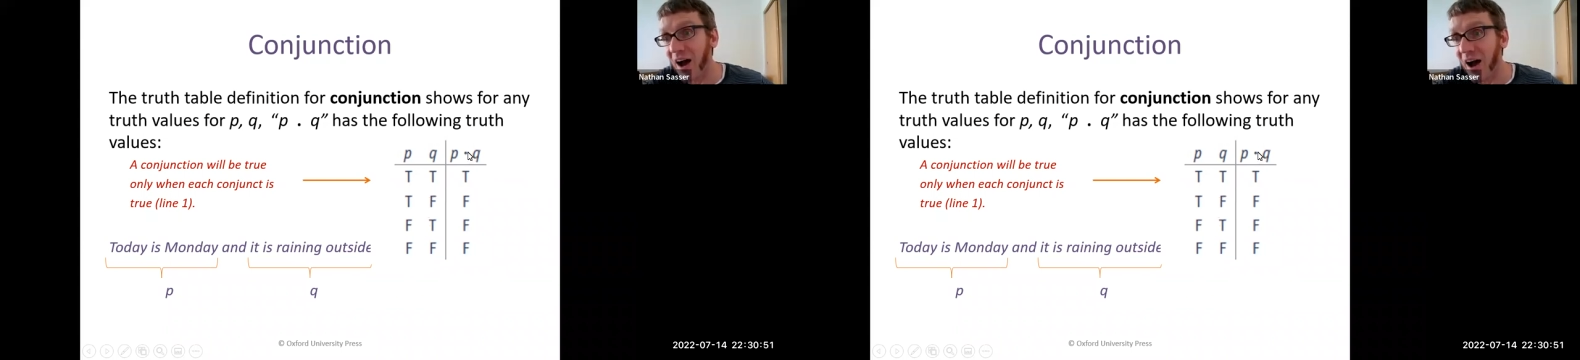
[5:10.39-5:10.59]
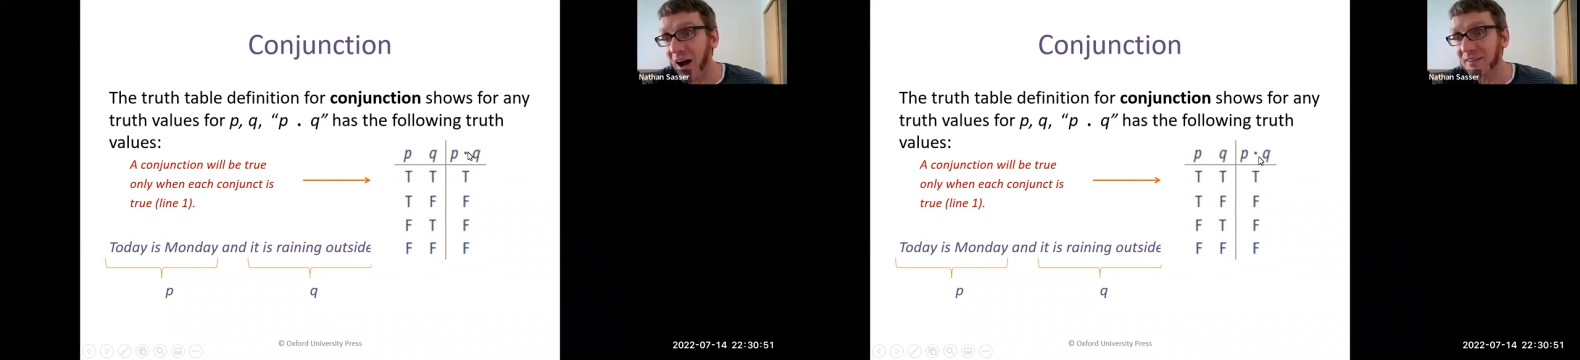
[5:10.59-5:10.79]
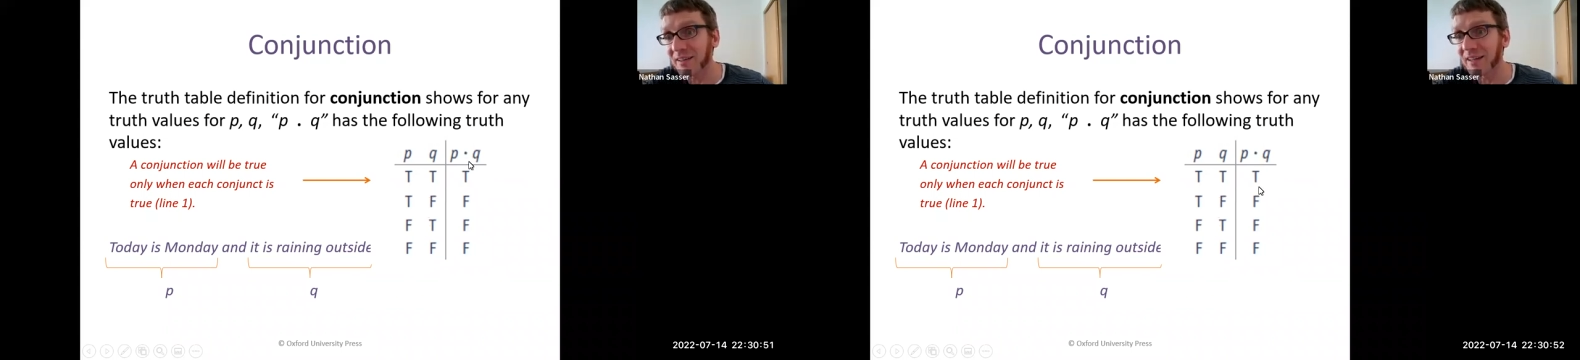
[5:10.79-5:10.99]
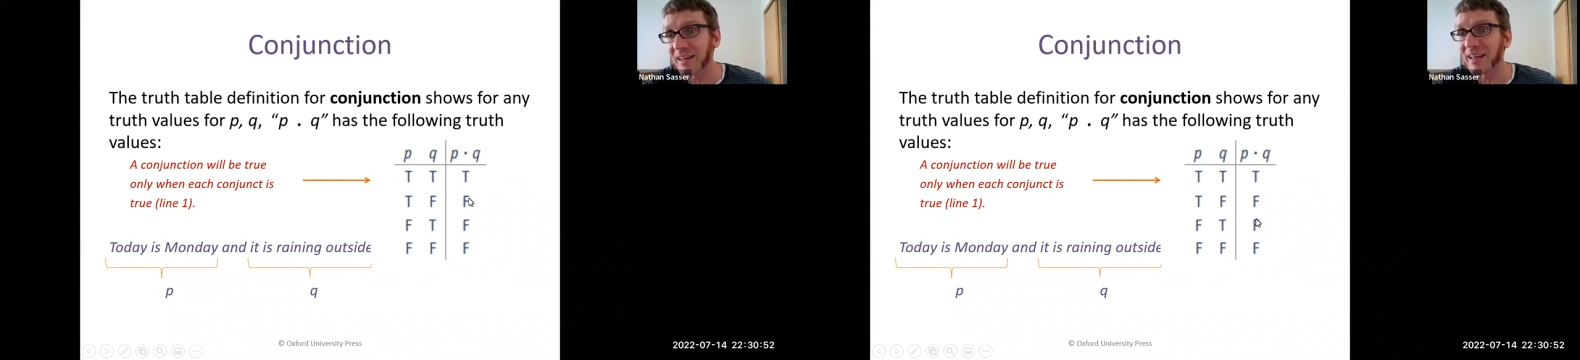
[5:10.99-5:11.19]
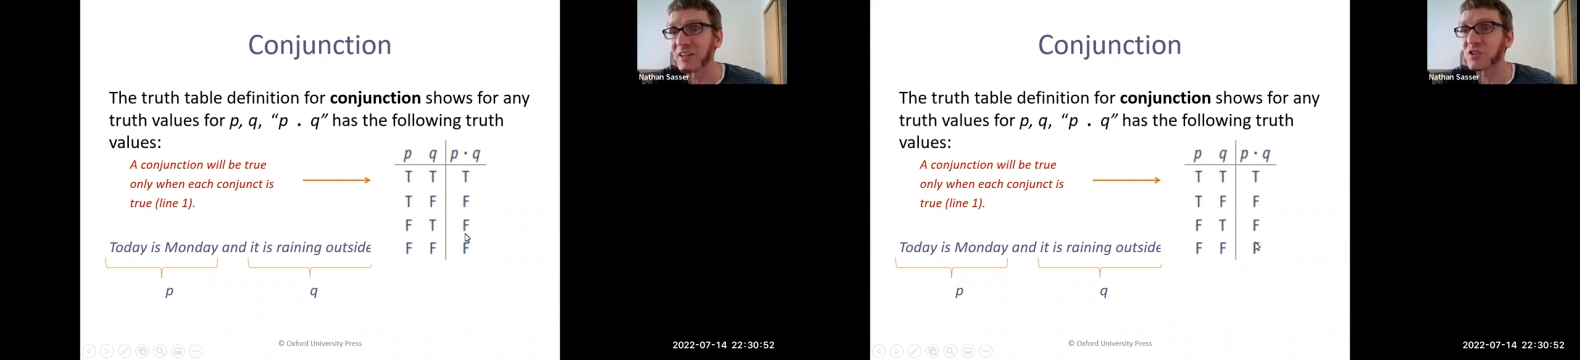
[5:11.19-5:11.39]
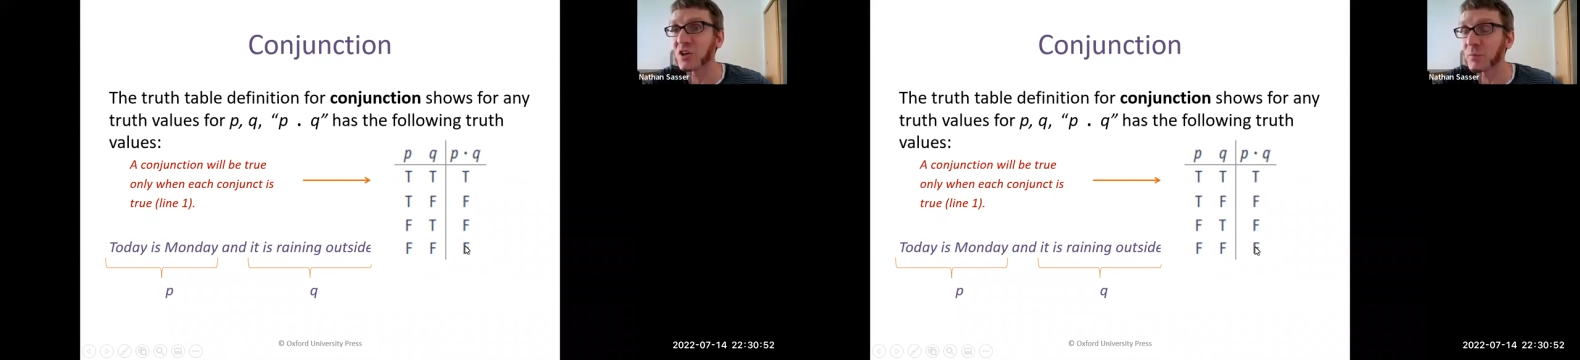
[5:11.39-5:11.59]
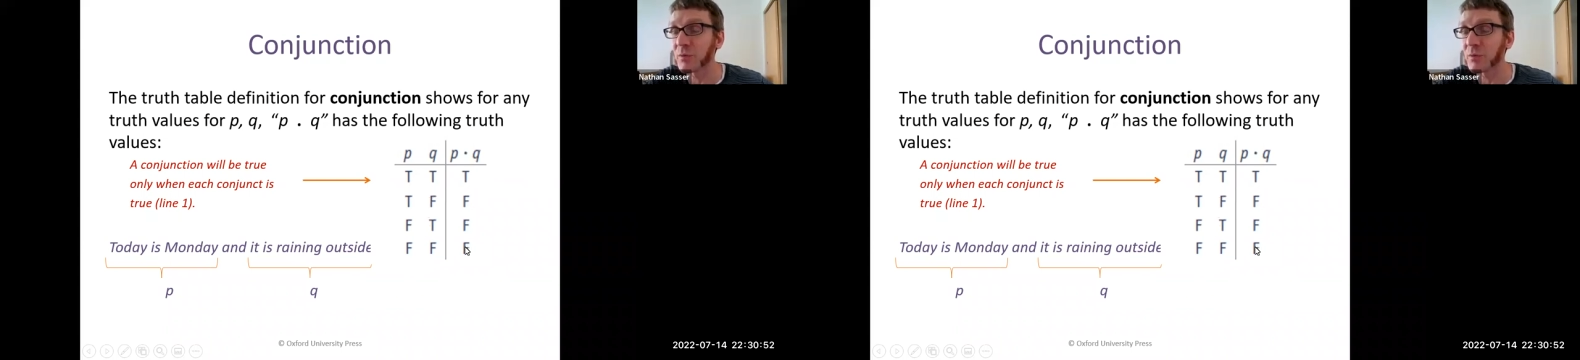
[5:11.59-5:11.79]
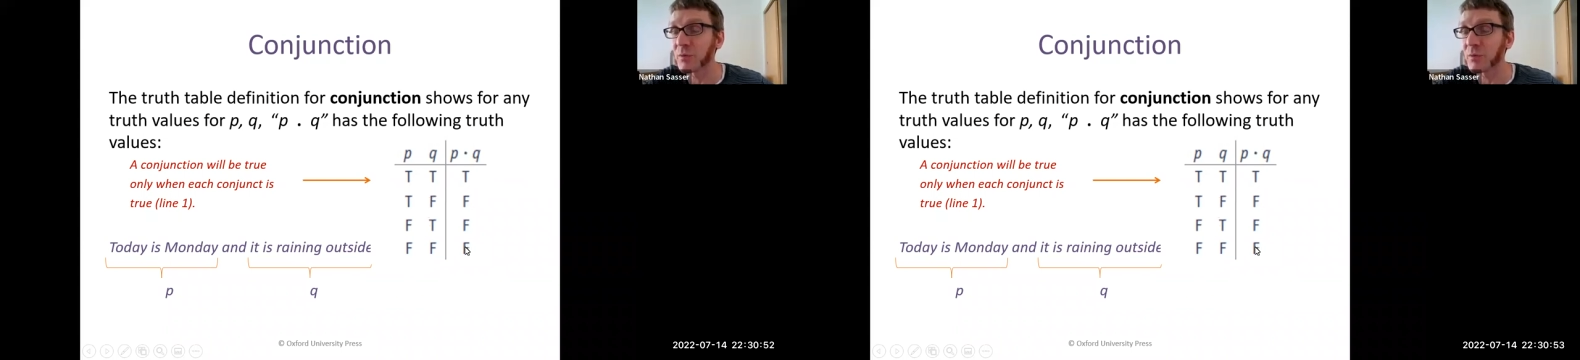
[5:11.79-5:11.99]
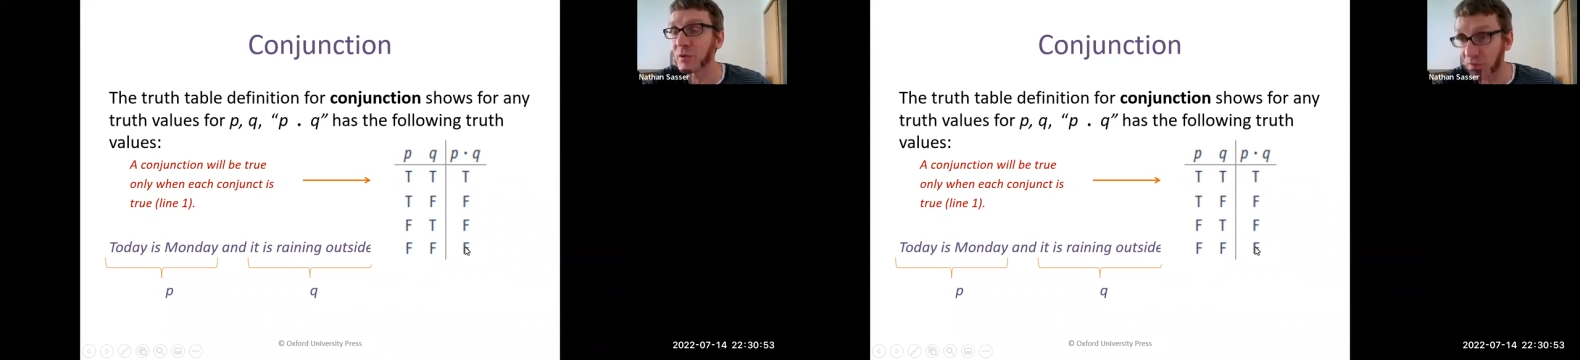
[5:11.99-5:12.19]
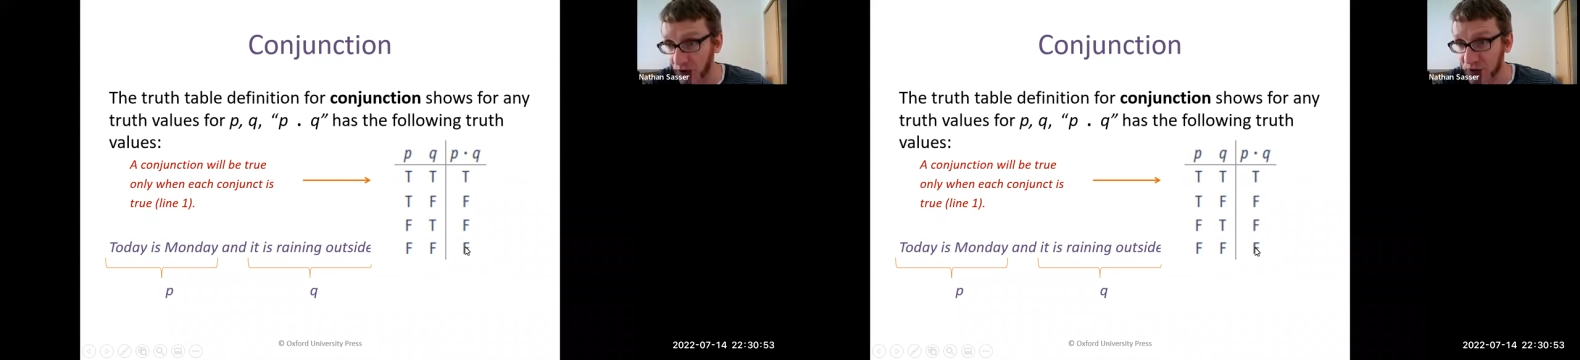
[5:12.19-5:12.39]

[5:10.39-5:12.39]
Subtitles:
the dot is going to be